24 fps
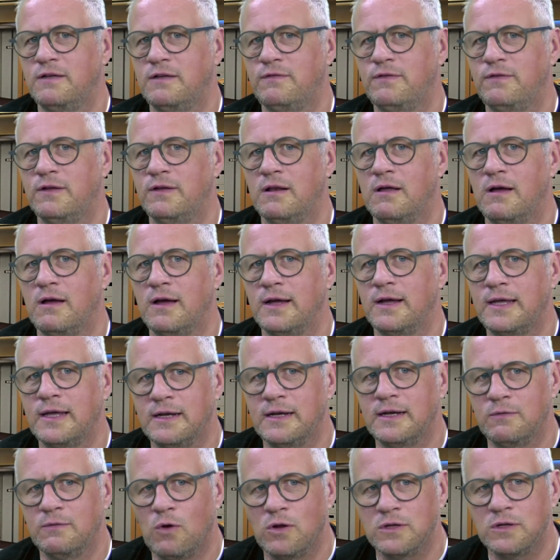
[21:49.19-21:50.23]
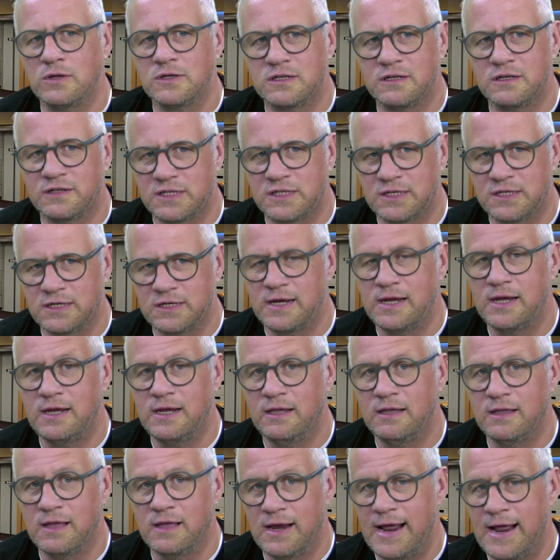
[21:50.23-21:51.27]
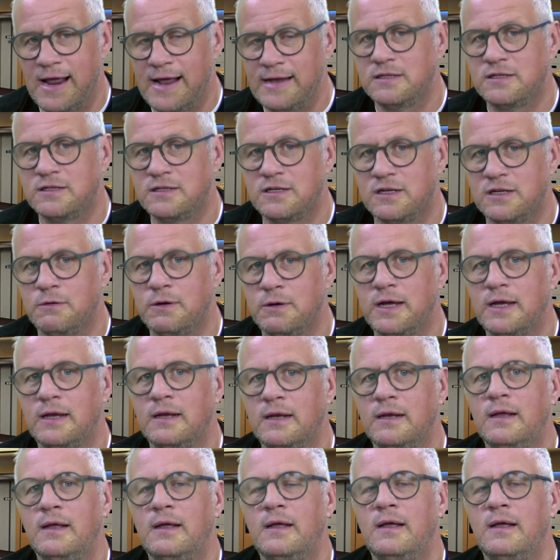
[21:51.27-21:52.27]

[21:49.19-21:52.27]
if you like, and then wants to see an end to it.